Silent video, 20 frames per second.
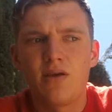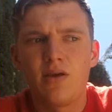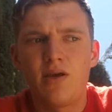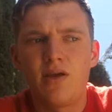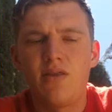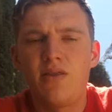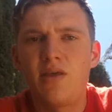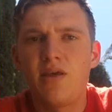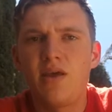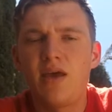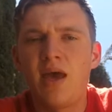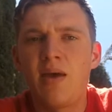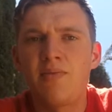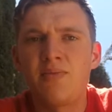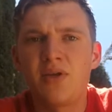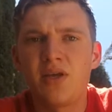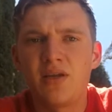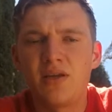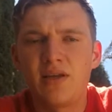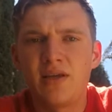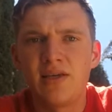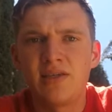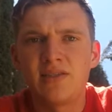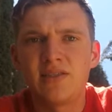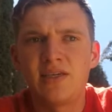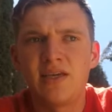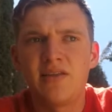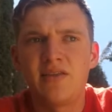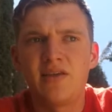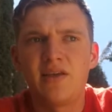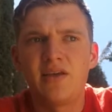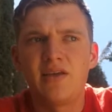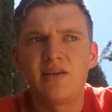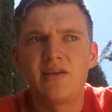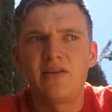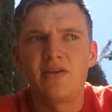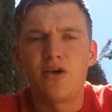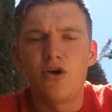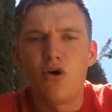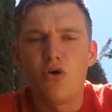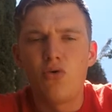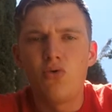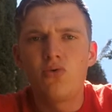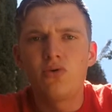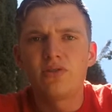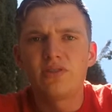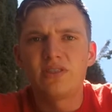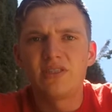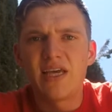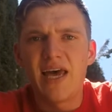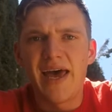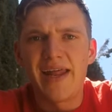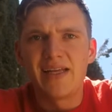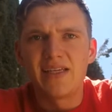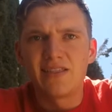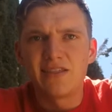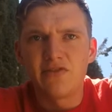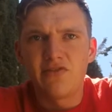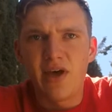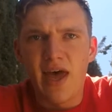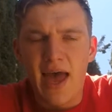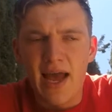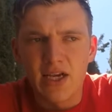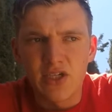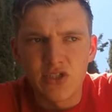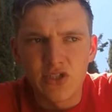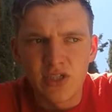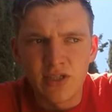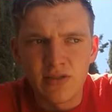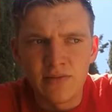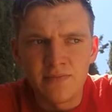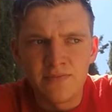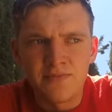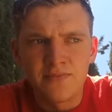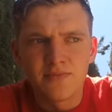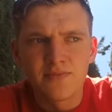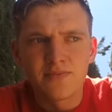the emptiness and the no satisfaction.